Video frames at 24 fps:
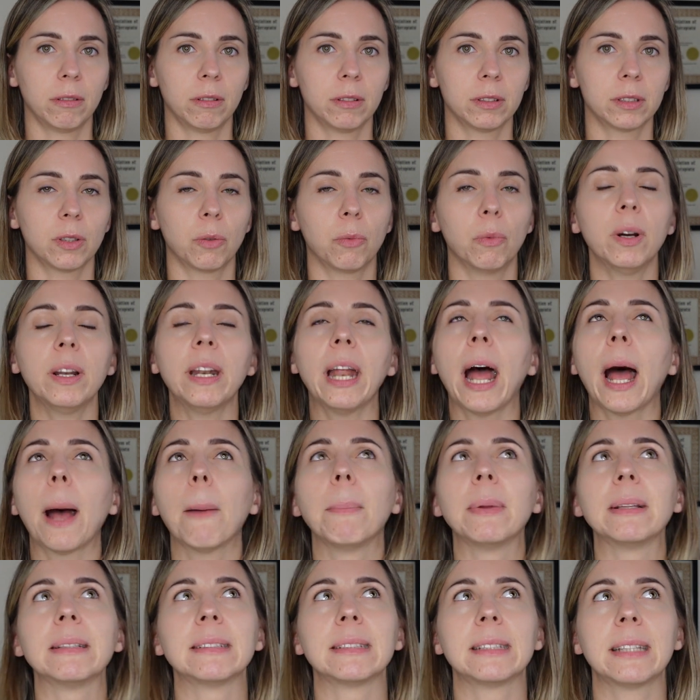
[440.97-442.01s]
So what
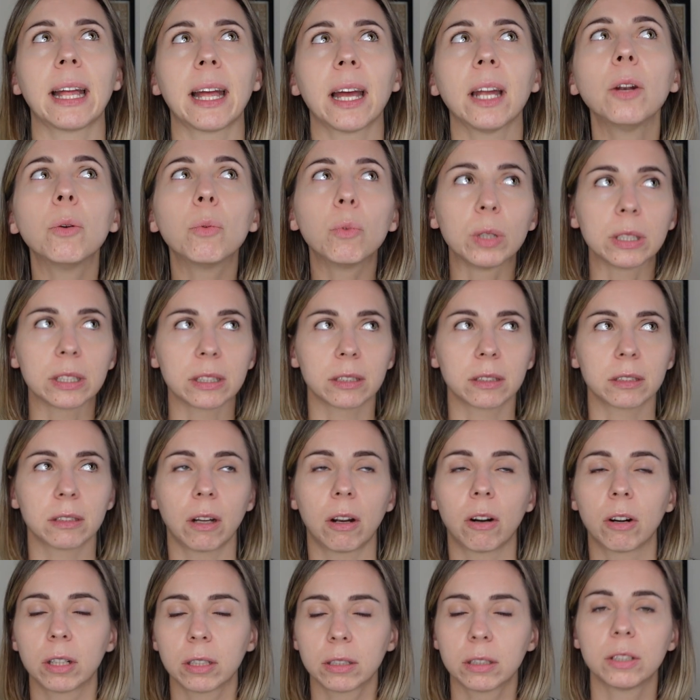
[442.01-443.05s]
happens then? We
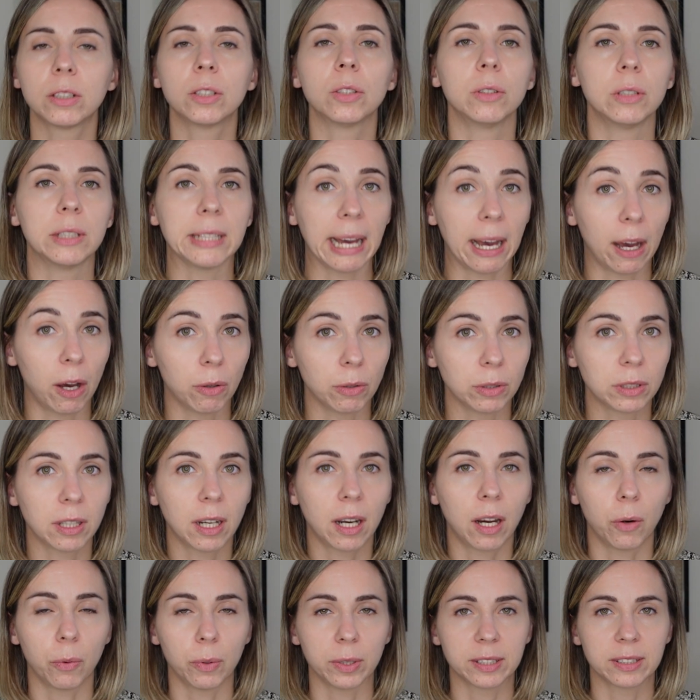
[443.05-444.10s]
start to doubt
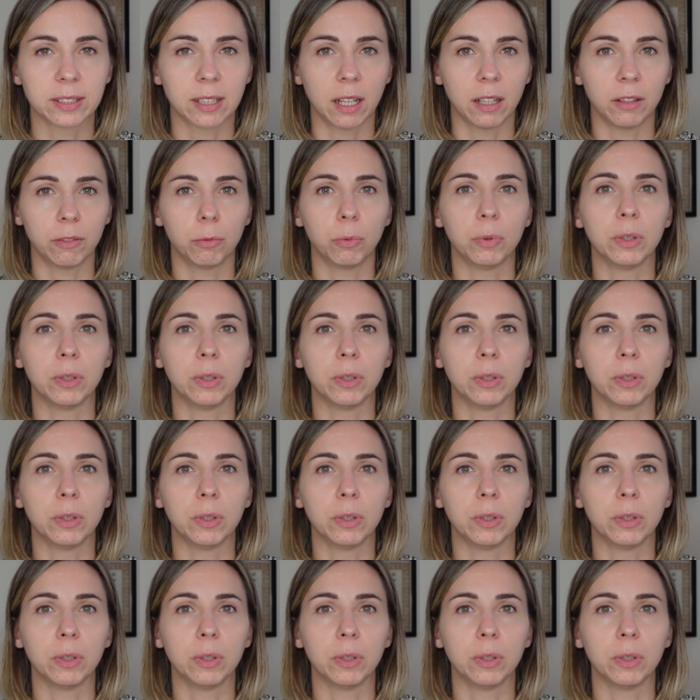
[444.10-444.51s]
ourselves.